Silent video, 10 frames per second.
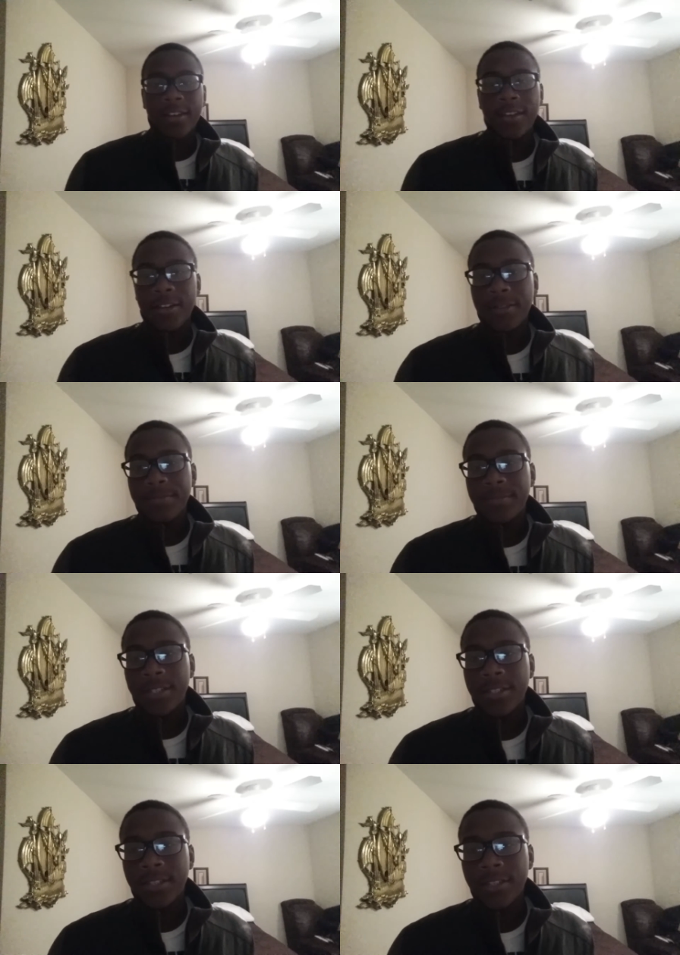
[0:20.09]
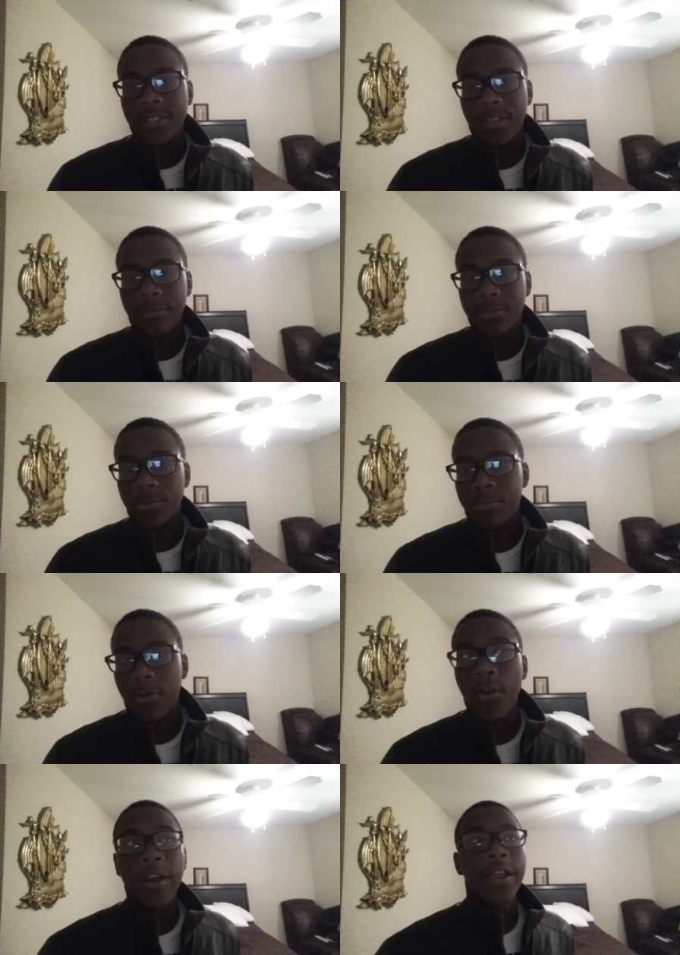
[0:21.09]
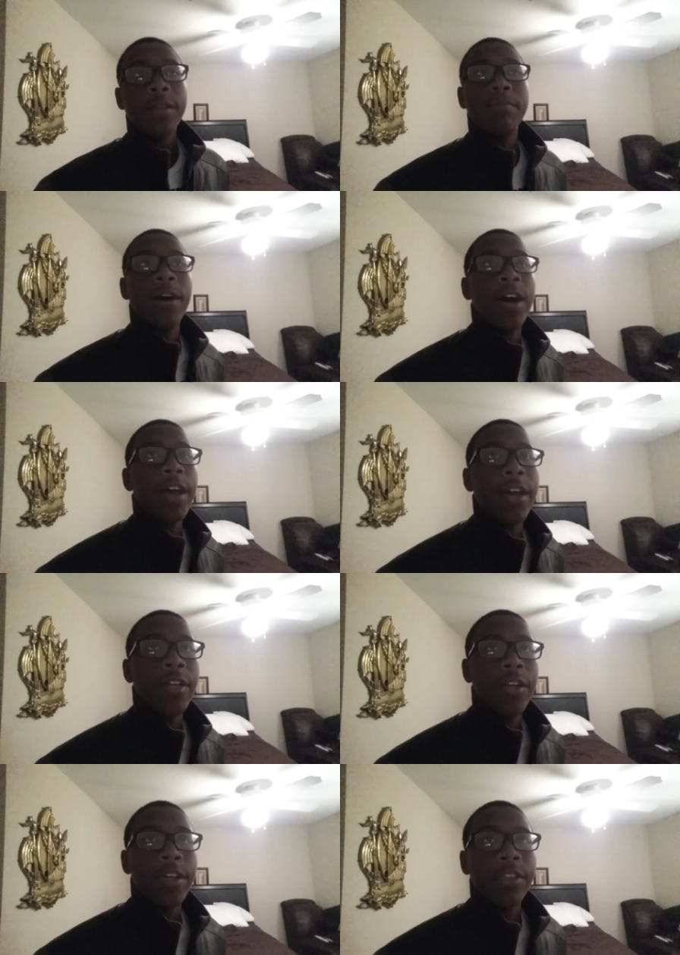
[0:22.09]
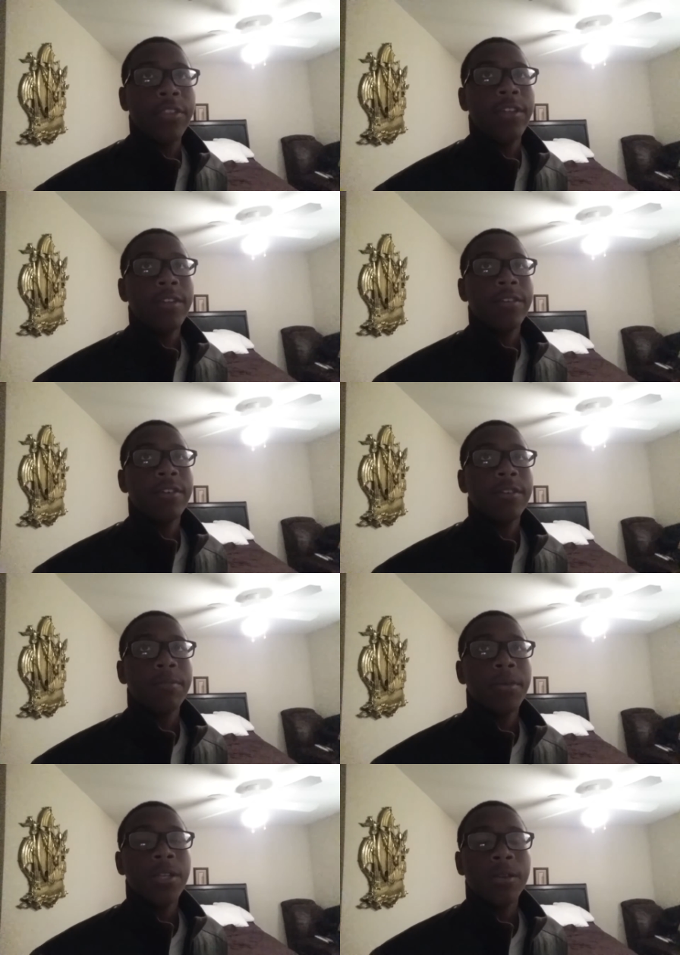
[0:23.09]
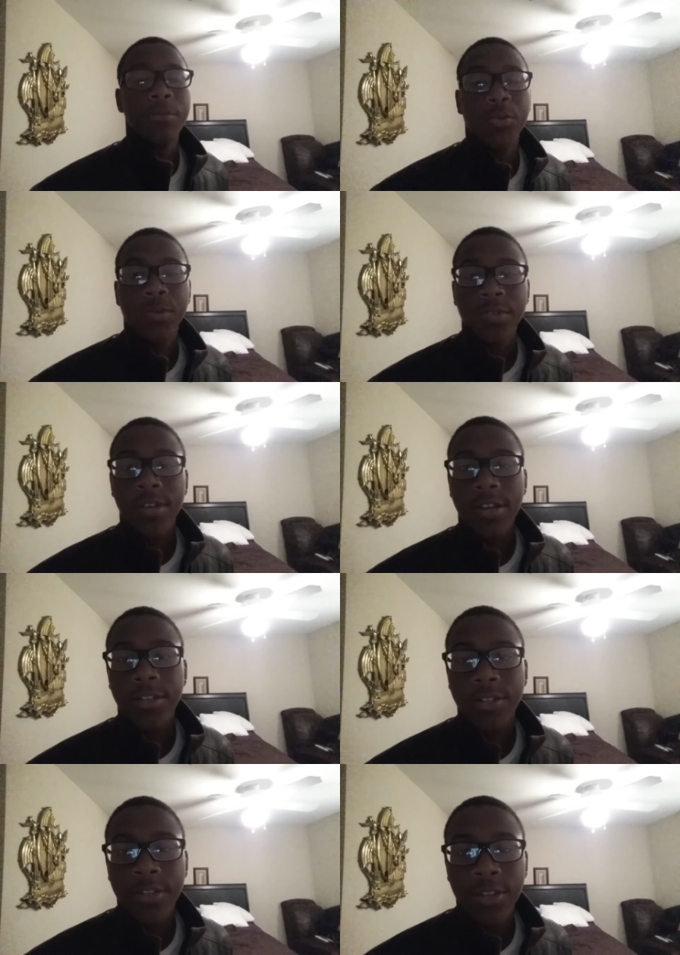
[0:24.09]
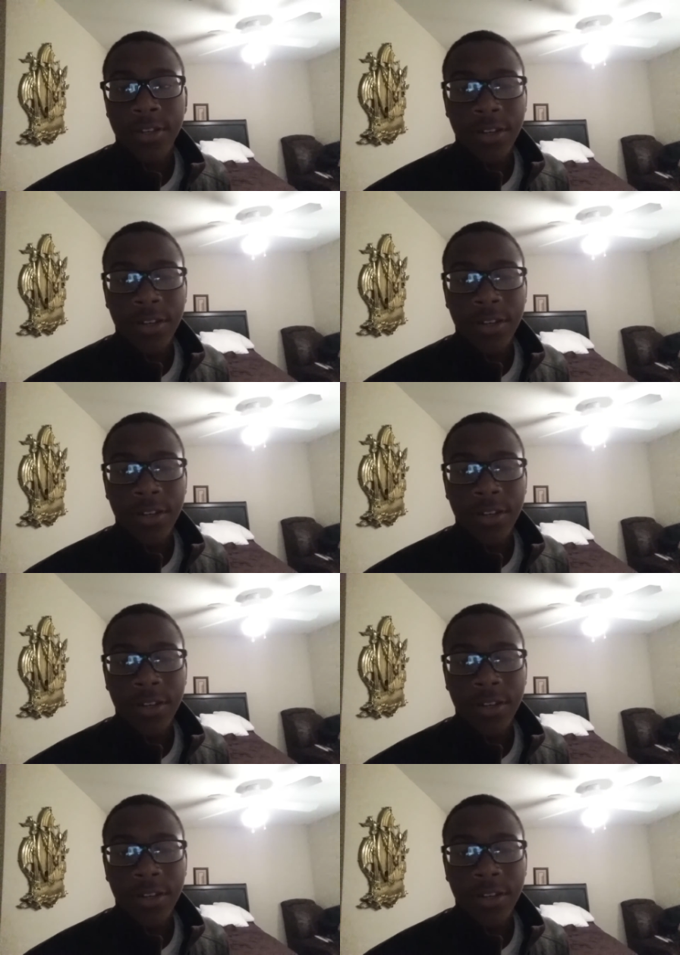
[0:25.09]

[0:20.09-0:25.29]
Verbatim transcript: um, it was reported by, I think, PW Insider,